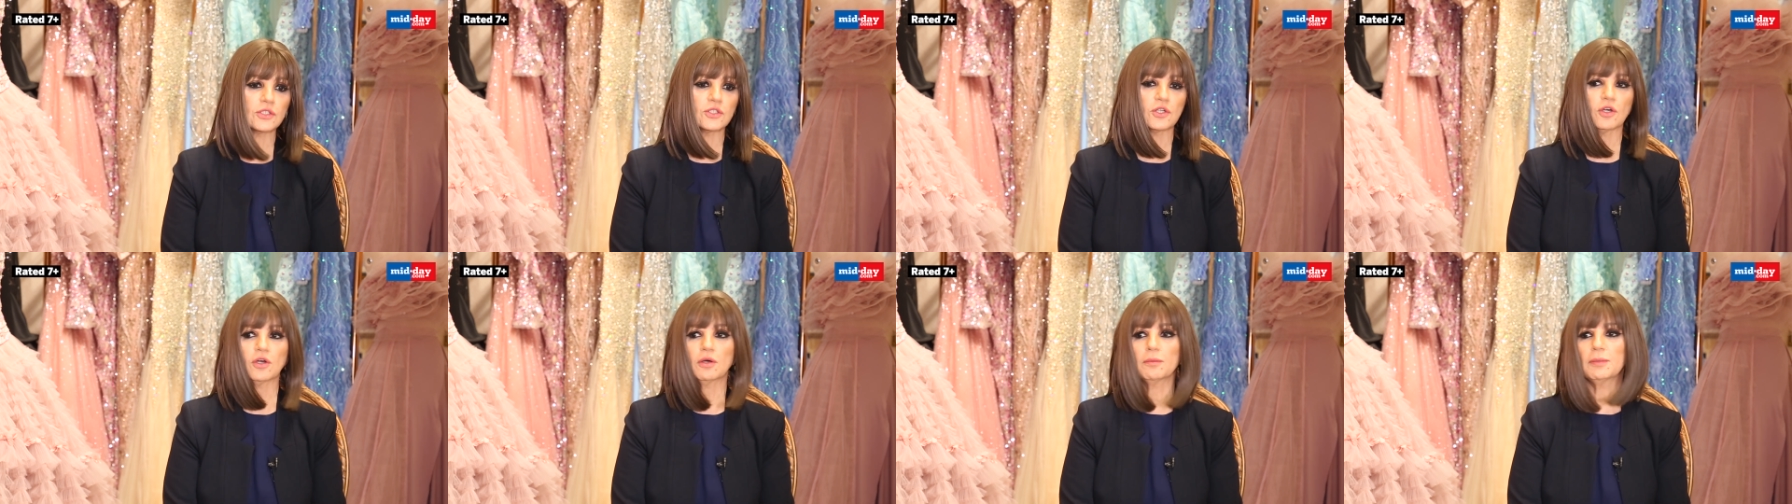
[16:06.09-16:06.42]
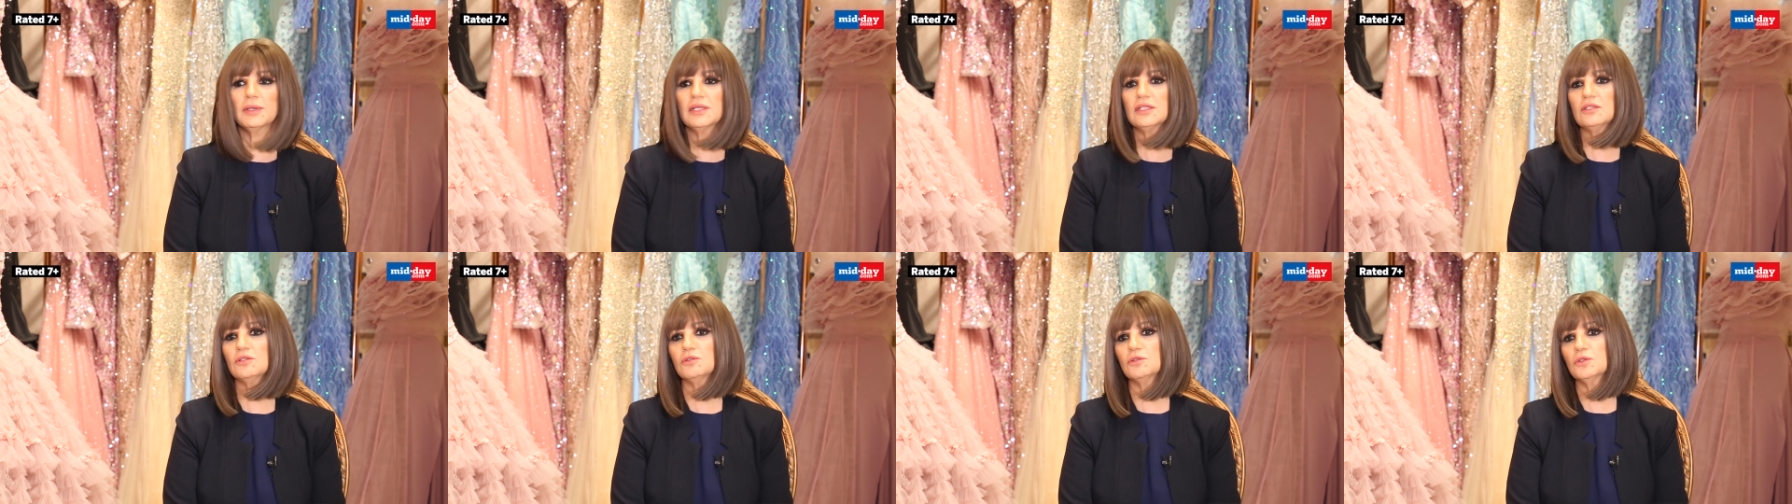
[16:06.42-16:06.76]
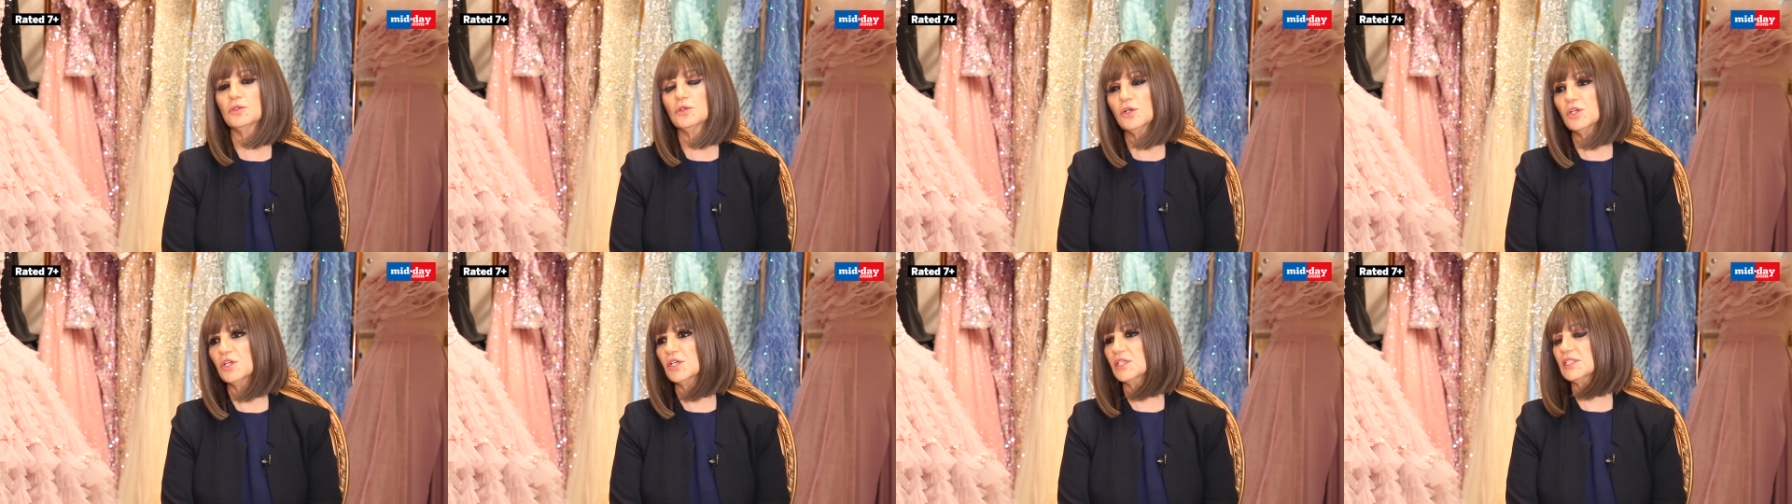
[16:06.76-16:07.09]
job and you
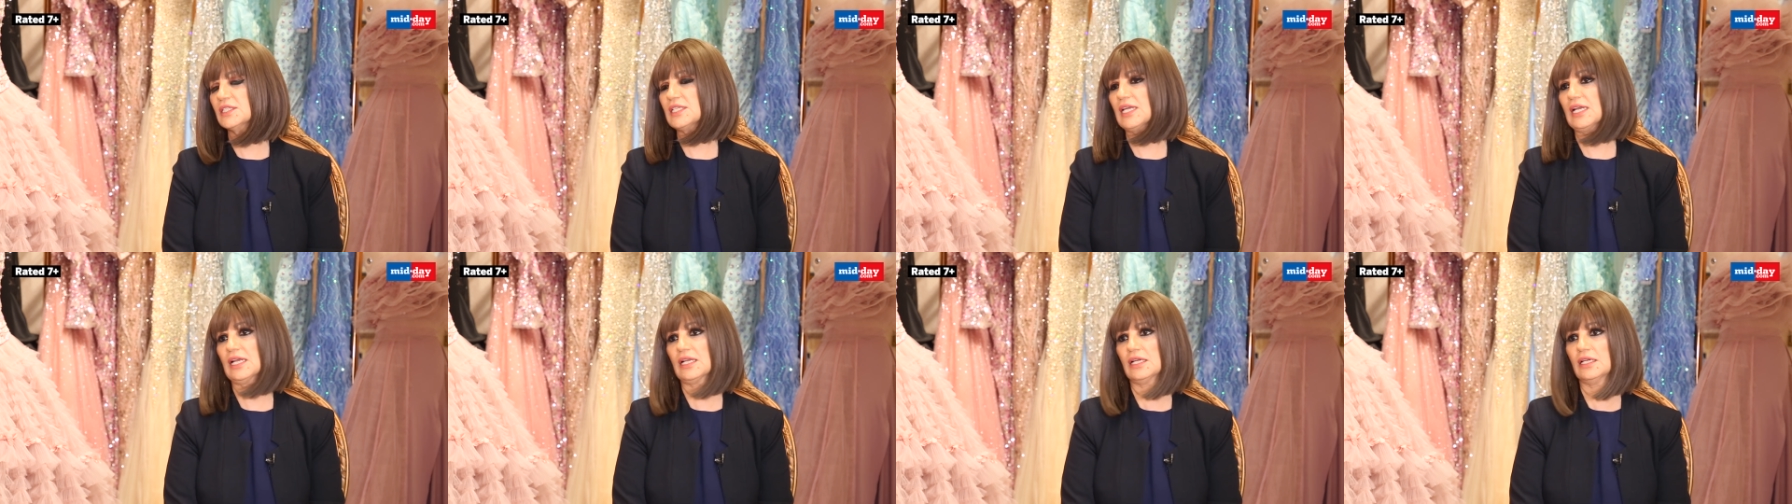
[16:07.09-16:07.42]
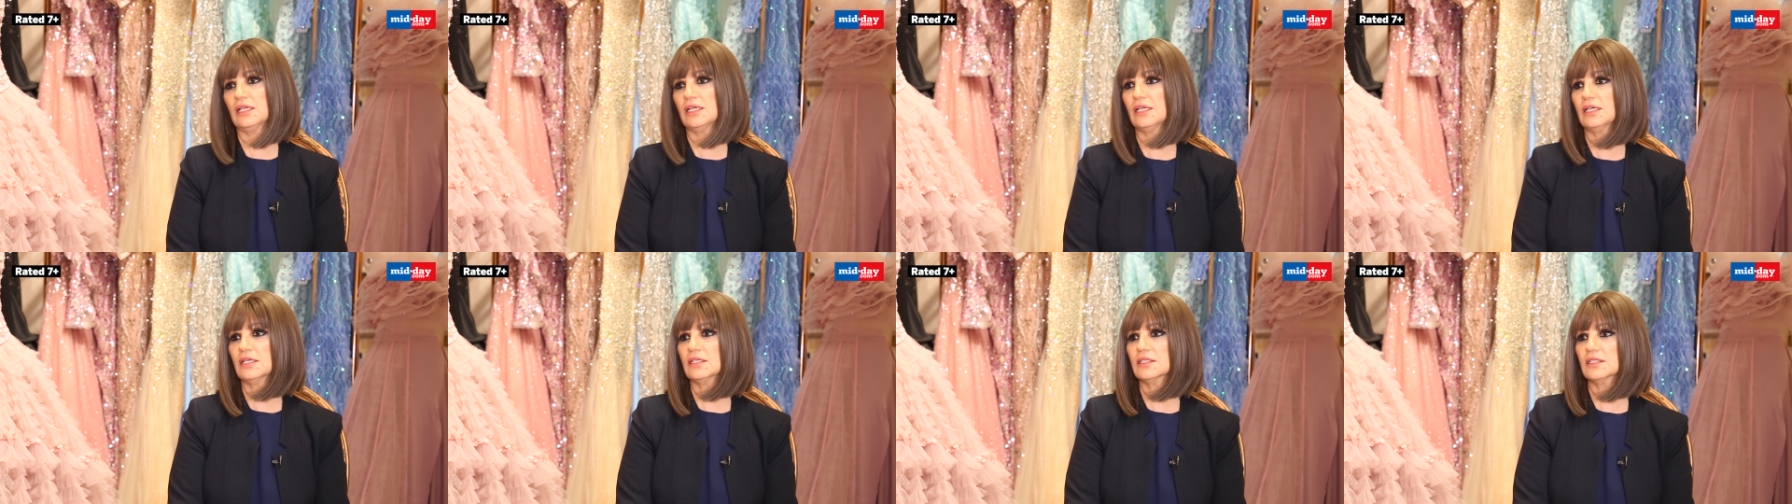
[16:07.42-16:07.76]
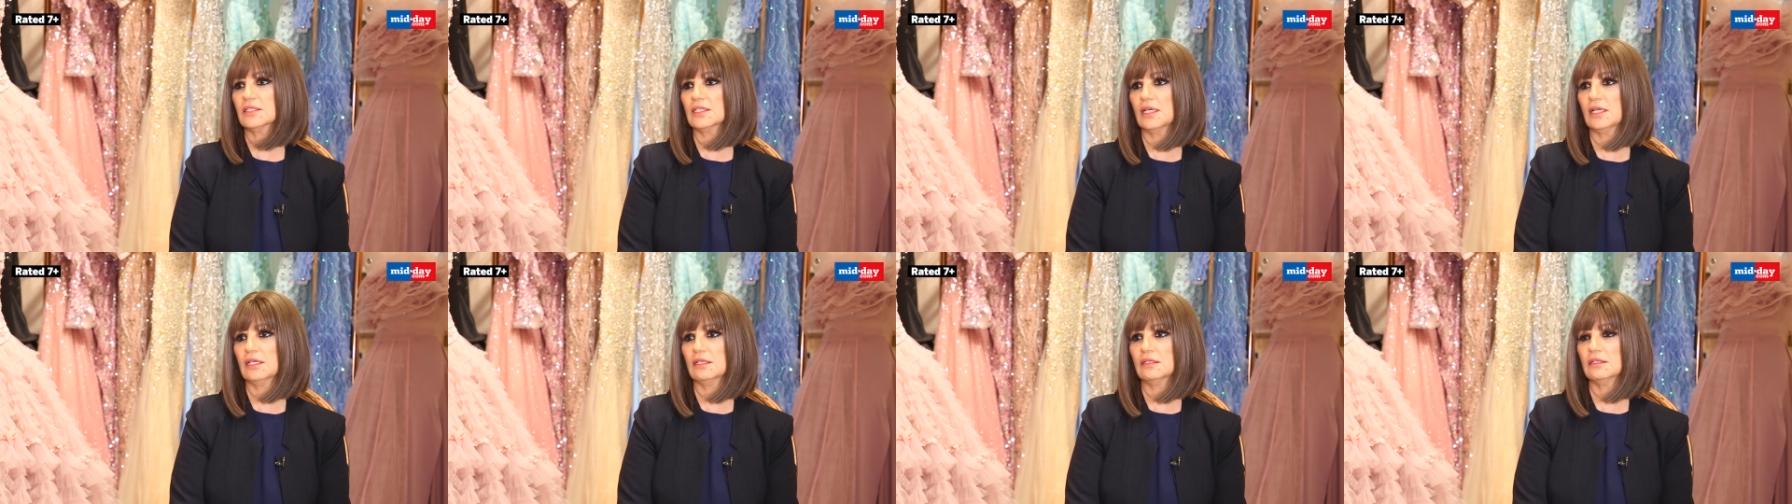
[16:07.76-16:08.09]
know your
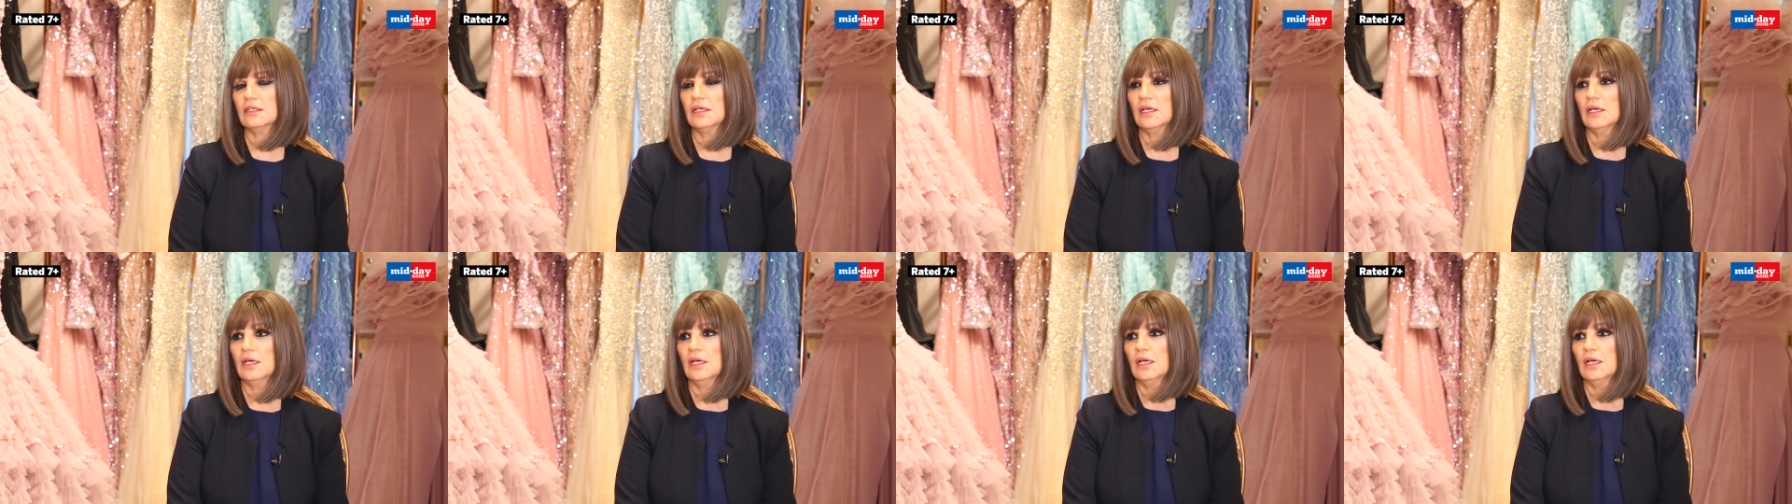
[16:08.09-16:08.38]
techniques and